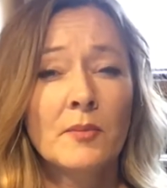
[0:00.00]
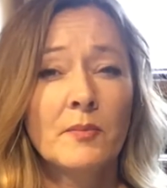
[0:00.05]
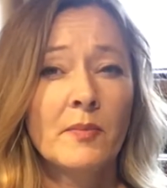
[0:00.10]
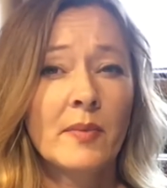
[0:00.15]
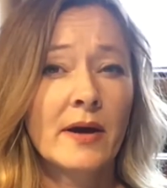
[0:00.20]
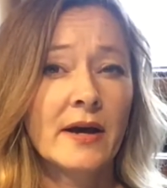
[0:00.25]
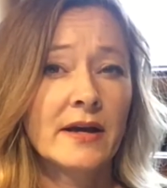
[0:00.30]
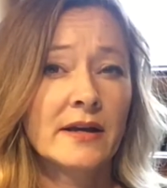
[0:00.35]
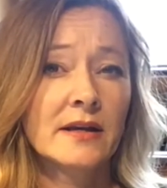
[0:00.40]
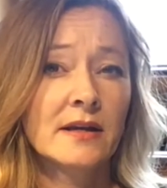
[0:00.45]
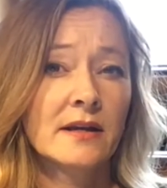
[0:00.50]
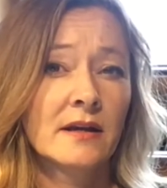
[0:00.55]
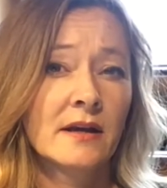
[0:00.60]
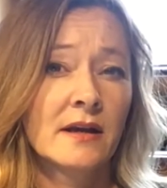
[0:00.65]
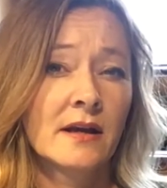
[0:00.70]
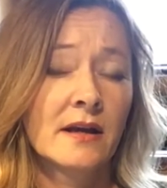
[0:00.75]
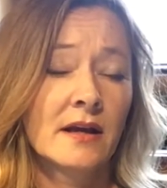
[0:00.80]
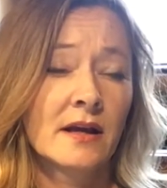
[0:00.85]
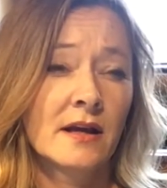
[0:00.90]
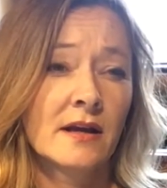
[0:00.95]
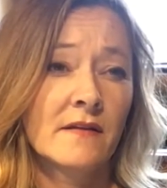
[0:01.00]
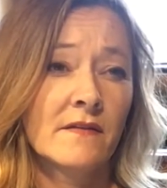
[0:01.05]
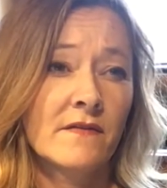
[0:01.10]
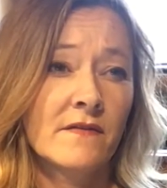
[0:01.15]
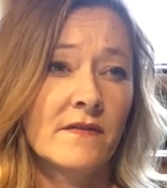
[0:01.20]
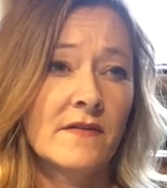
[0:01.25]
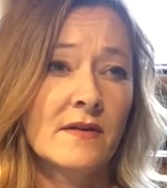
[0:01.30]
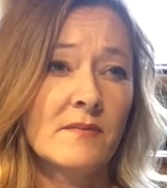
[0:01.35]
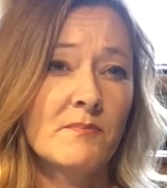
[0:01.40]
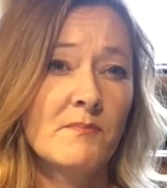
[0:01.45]
But
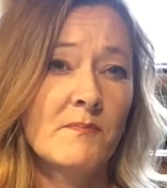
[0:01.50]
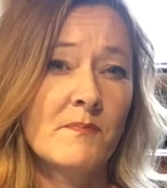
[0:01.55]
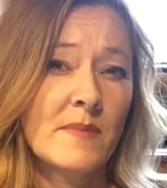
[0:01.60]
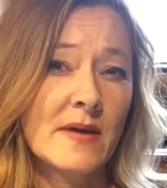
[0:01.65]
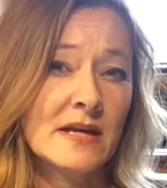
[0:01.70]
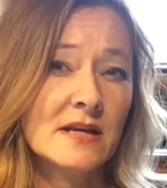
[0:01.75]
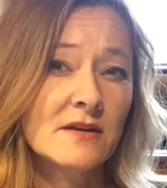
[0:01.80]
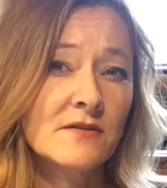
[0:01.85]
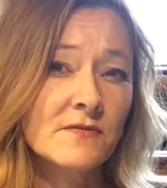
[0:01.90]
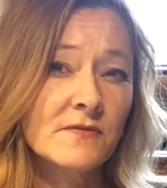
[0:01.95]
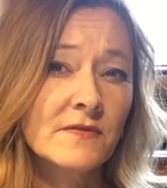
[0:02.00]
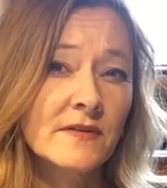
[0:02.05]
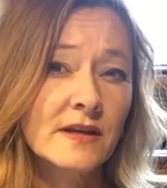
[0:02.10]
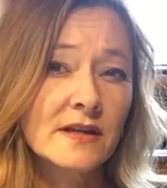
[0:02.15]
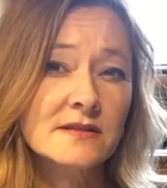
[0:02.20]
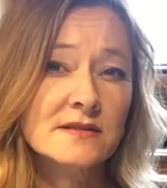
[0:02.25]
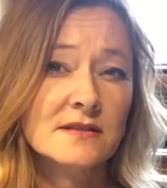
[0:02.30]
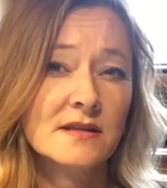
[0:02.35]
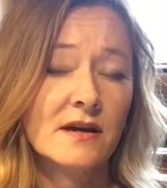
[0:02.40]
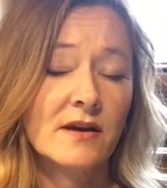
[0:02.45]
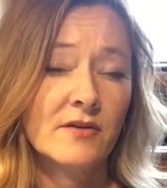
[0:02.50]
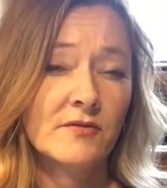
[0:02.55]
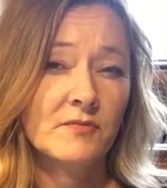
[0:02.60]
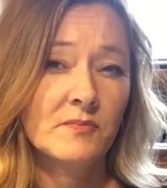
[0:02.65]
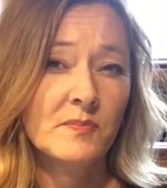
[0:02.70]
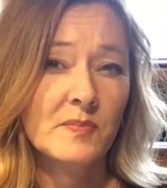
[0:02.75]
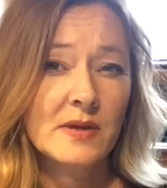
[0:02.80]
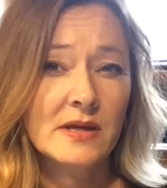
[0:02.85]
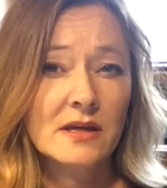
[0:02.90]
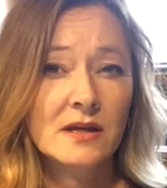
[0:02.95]
the benefits
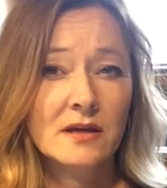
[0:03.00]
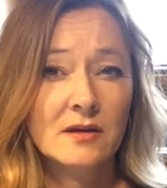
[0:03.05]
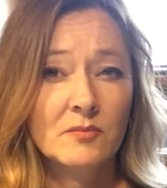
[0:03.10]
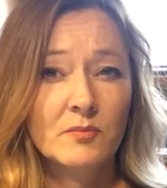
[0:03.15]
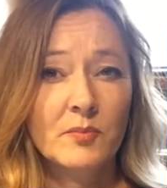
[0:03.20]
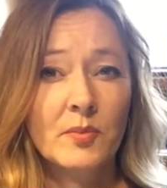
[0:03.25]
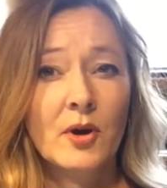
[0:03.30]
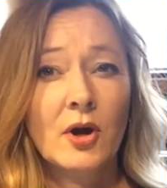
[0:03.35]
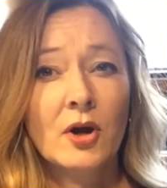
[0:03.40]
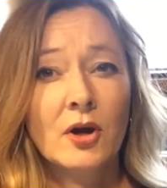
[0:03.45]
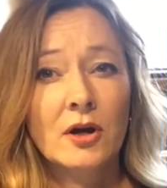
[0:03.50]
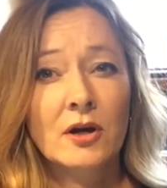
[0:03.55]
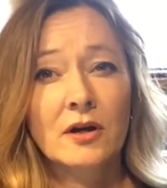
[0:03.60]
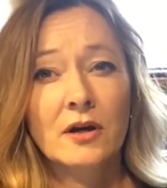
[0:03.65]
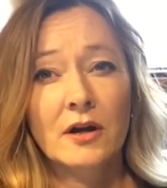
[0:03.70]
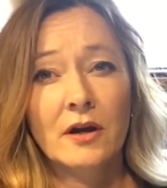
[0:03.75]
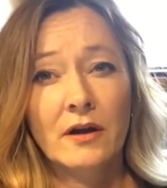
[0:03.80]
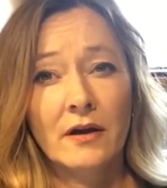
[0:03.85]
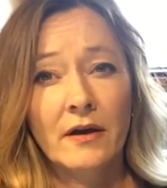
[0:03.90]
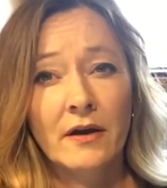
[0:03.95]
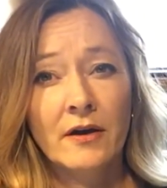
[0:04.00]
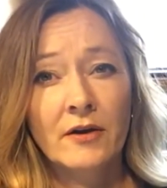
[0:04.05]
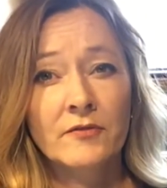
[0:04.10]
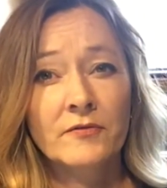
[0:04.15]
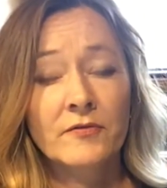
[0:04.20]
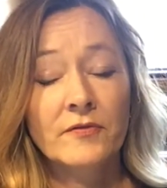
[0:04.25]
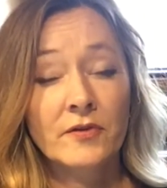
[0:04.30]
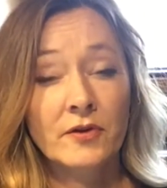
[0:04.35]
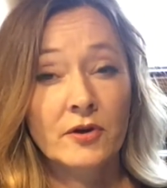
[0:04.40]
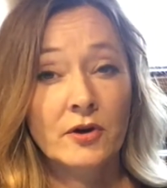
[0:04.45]
of being part
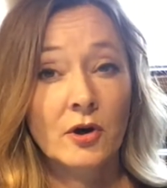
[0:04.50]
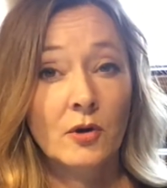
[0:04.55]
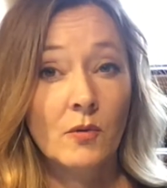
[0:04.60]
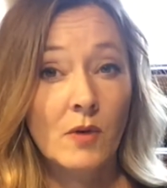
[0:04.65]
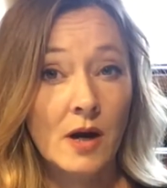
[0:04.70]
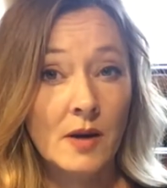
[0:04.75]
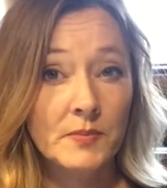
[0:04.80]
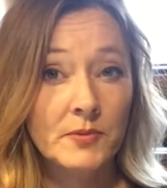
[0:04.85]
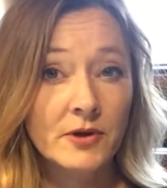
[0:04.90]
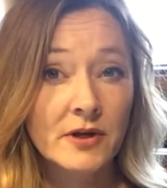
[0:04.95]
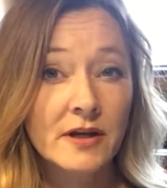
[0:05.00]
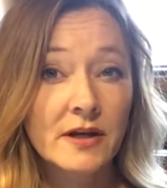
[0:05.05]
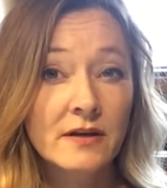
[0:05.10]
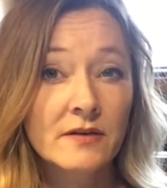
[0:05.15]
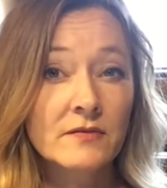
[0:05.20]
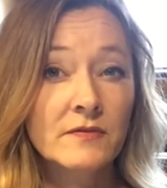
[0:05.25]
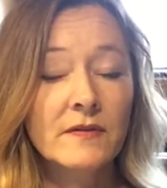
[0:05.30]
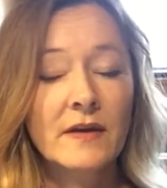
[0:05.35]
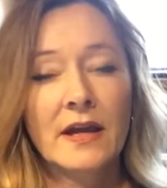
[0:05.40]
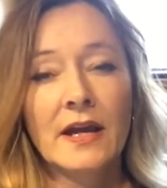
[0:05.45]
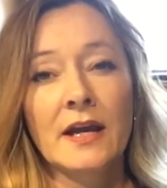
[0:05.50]
of the cooperative